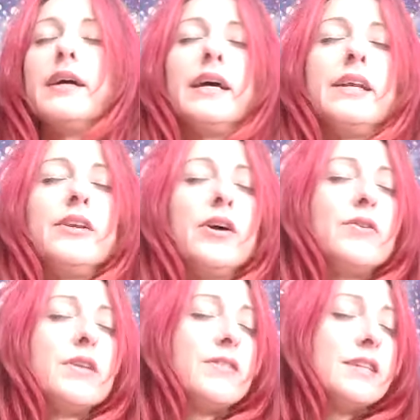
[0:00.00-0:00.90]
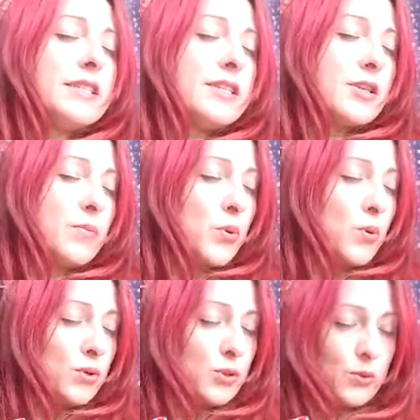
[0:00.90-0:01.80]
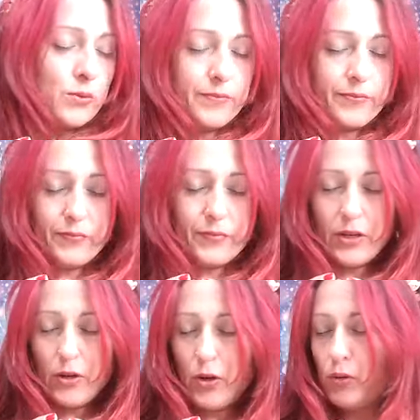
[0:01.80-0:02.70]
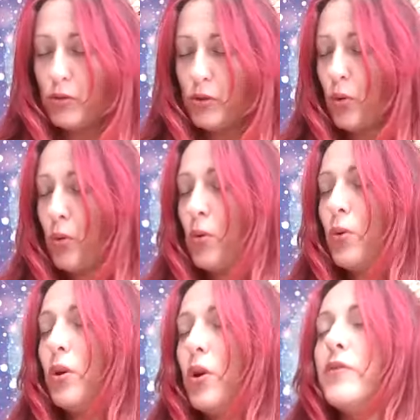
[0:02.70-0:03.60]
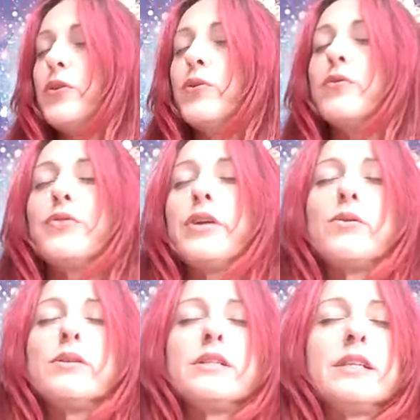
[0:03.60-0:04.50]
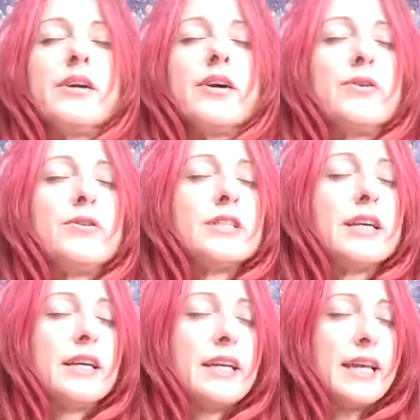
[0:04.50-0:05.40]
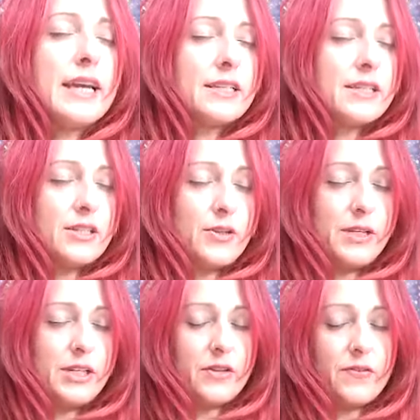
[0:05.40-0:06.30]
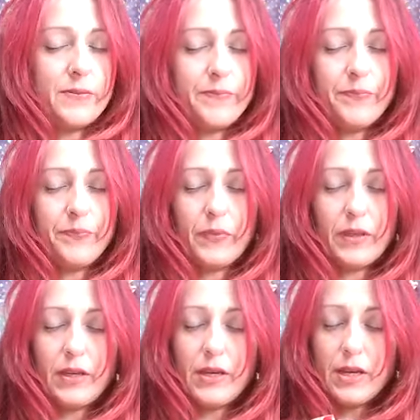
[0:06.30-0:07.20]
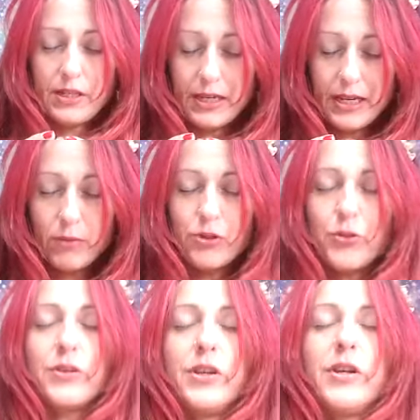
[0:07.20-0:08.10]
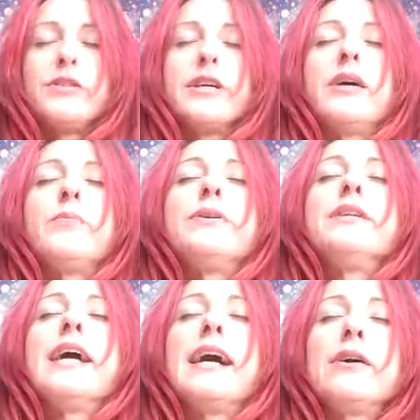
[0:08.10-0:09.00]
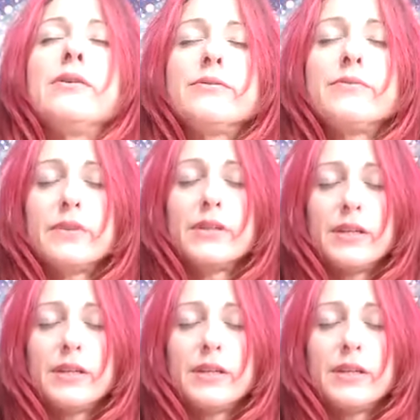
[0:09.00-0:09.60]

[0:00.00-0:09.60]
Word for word: And know that this is a portal that holds all of your frequency codes and connects us to each other. So now we'll draw the nose up and down,